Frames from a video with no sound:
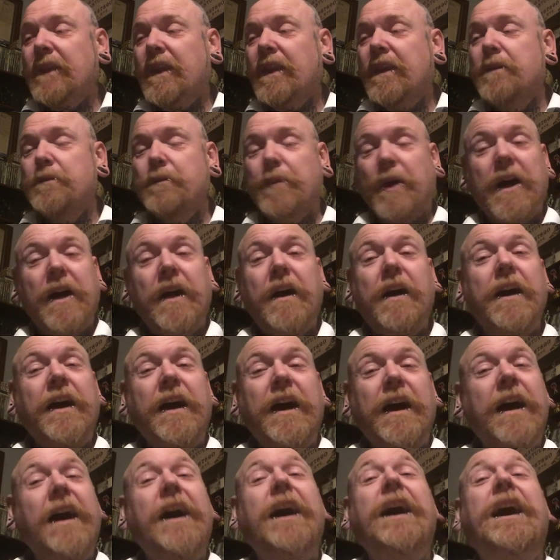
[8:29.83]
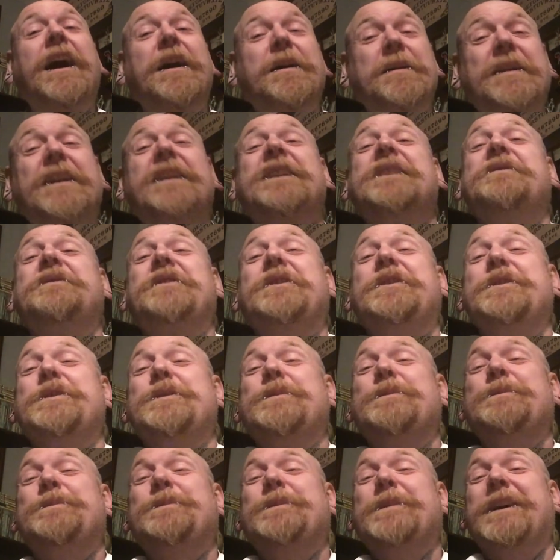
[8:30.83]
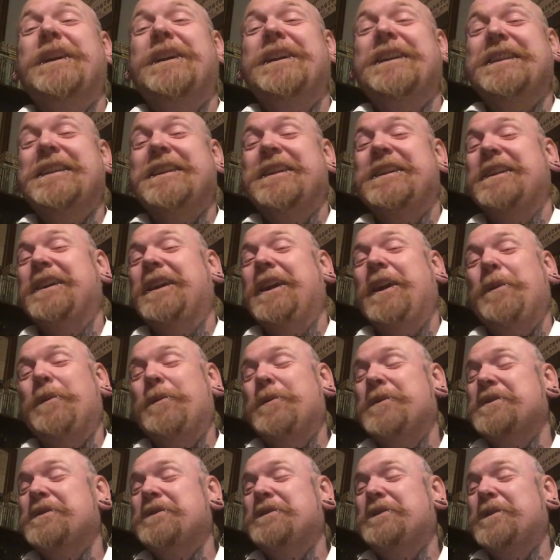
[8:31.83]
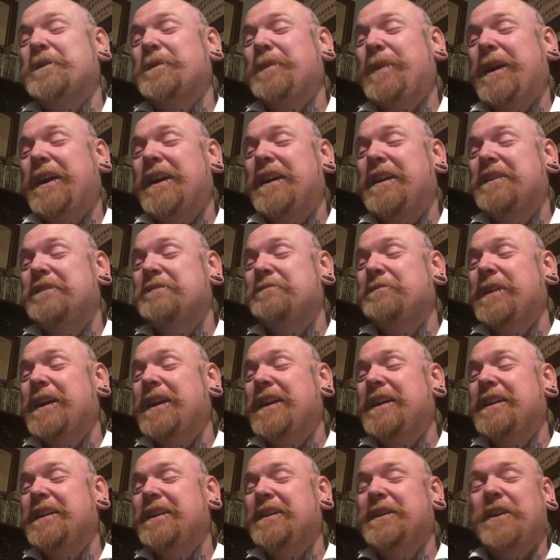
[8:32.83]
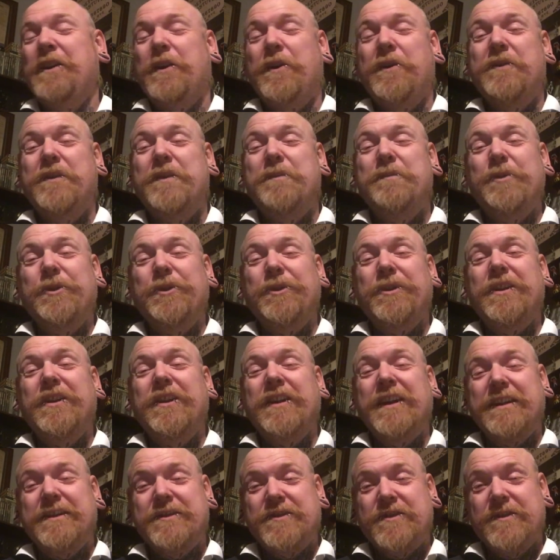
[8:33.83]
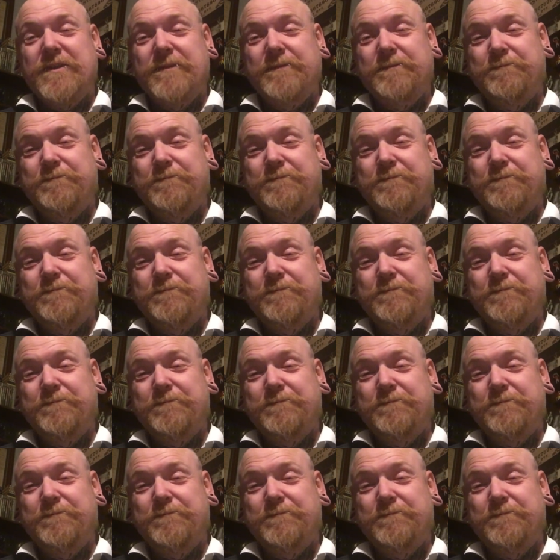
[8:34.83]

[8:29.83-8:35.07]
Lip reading: But I'm glad I've got them. And they're a wonderful part of my horror book collection.